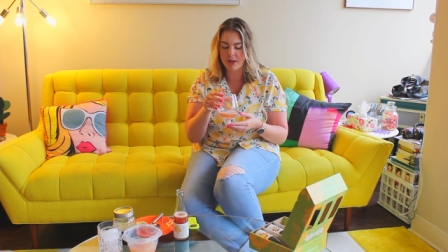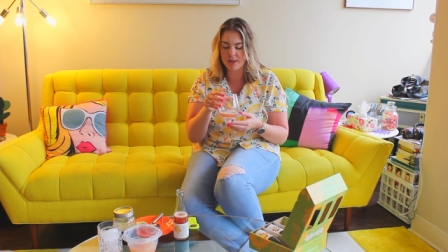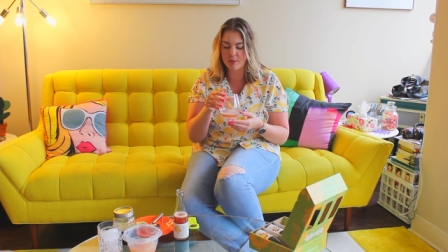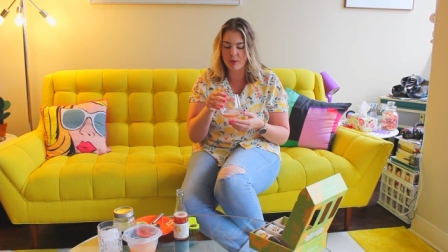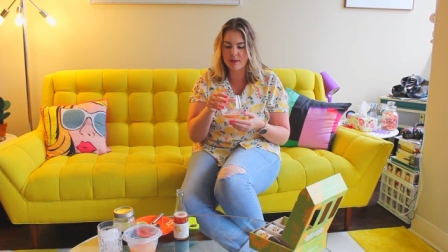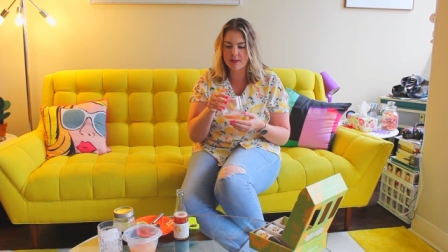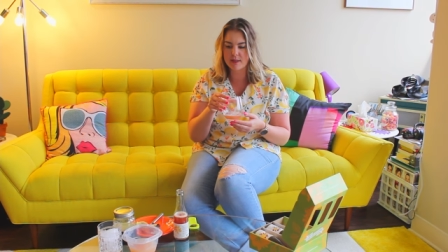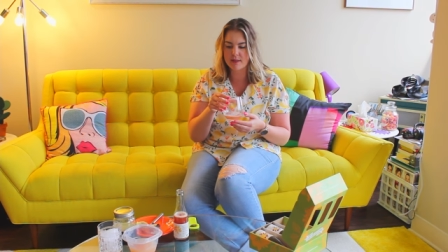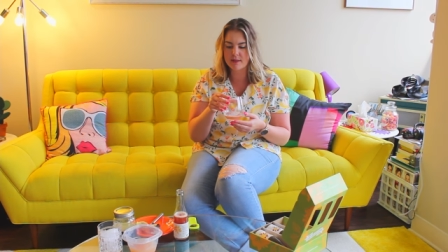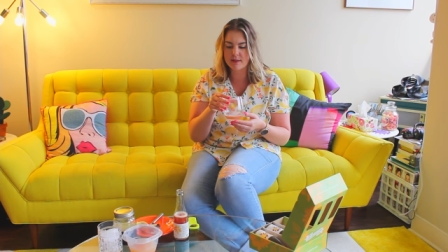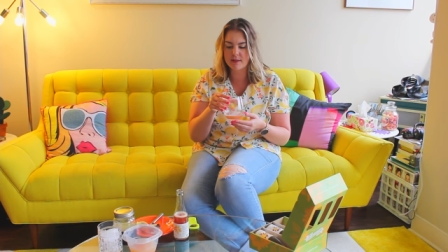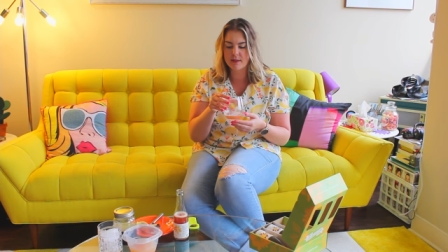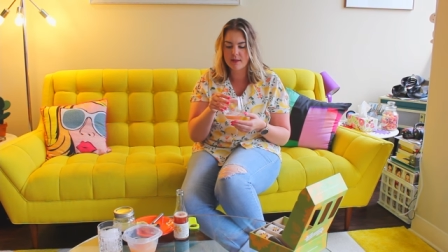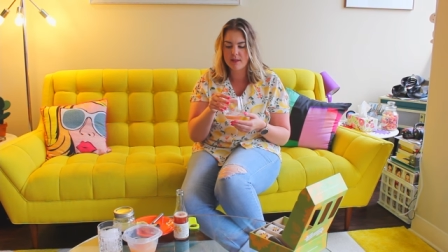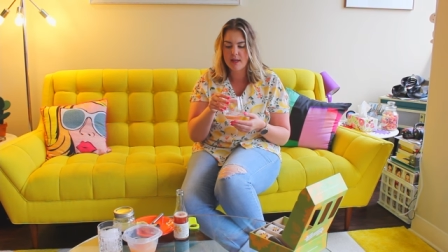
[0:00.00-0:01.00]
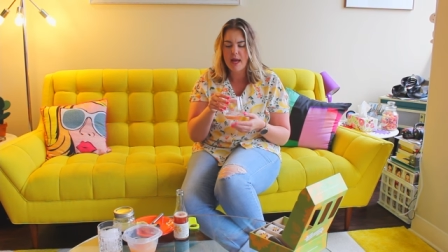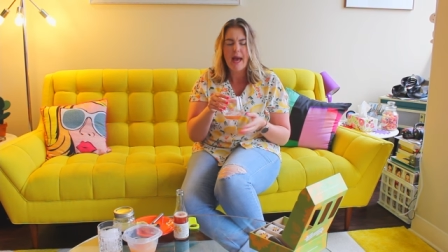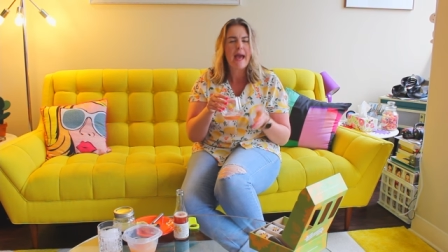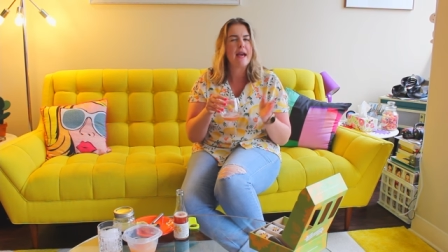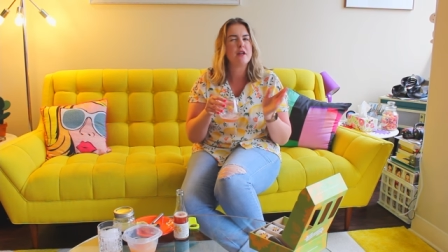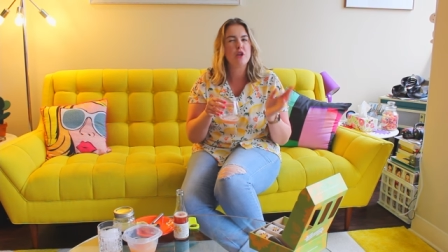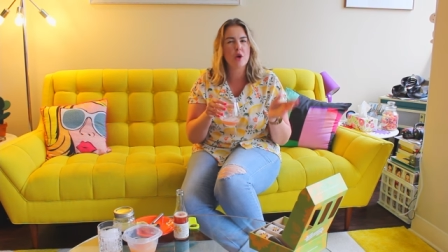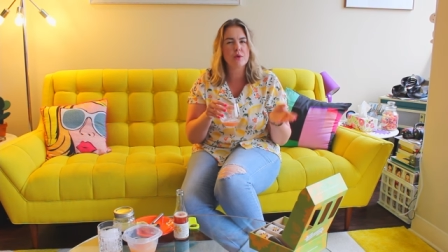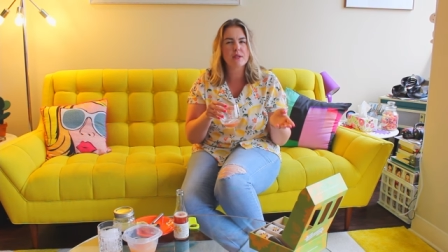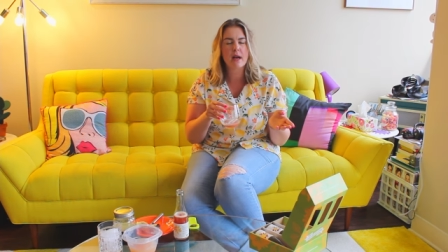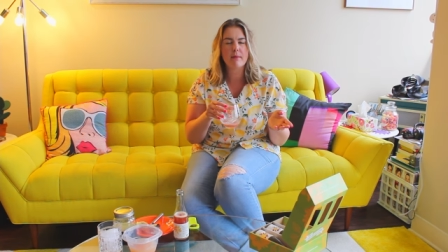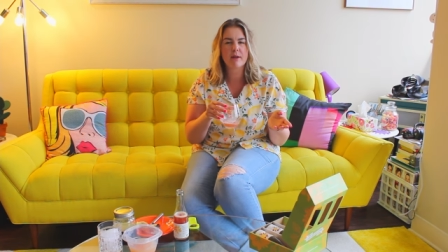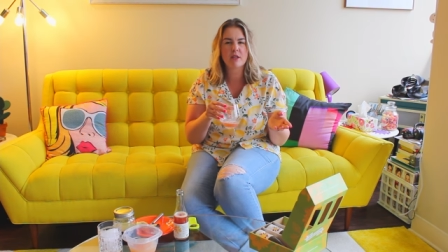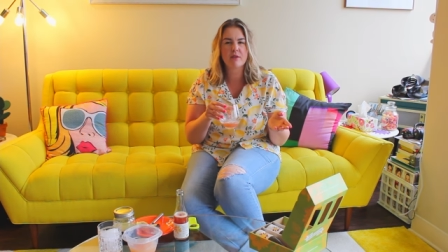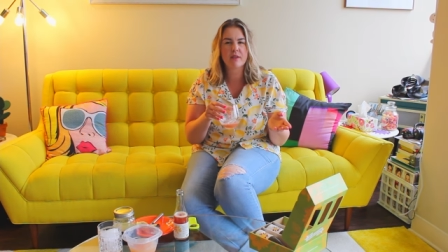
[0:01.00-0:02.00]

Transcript: spritzes and knows how much